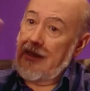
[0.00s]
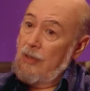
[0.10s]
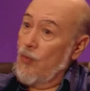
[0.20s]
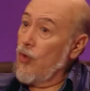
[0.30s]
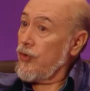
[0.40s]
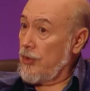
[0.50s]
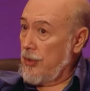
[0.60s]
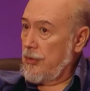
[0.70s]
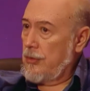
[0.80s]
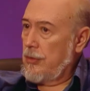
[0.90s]
the water
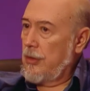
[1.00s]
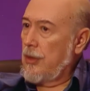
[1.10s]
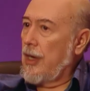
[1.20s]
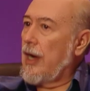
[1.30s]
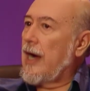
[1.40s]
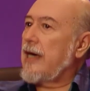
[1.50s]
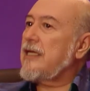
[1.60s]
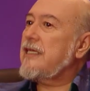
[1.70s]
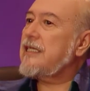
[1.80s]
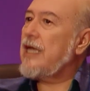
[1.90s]
are
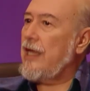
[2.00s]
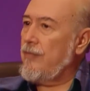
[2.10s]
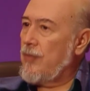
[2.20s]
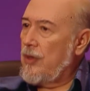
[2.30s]
the same.